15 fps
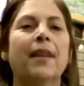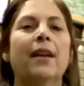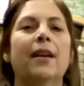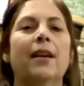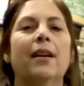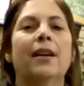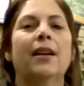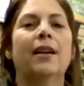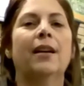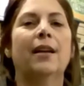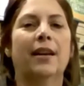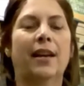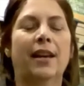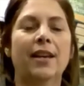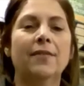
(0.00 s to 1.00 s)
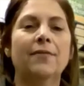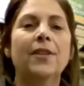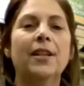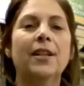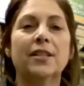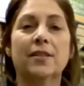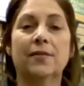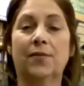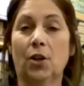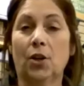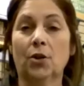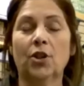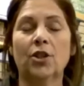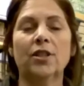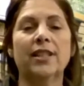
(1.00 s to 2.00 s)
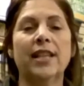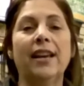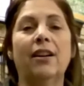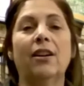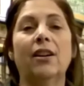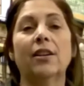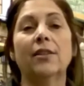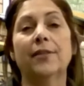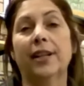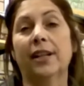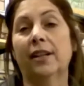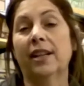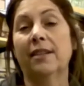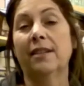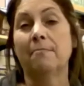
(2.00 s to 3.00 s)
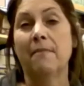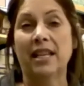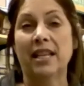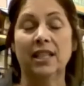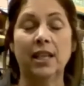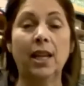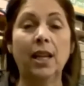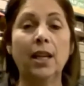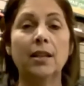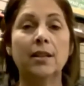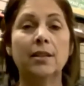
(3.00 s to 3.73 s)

Okay. If it is vultures, they are very messy